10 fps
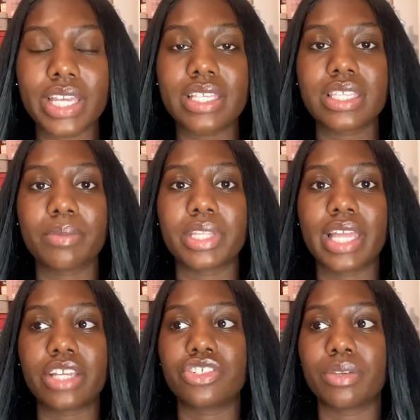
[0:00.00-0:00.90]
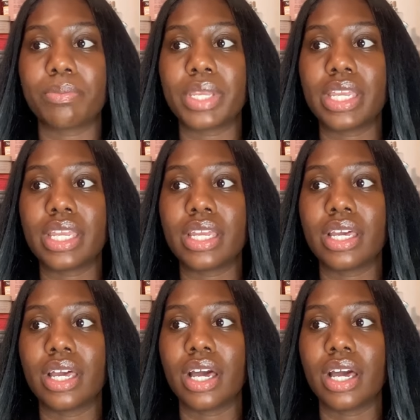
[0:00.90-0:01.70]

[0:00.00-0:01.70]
It's something that should be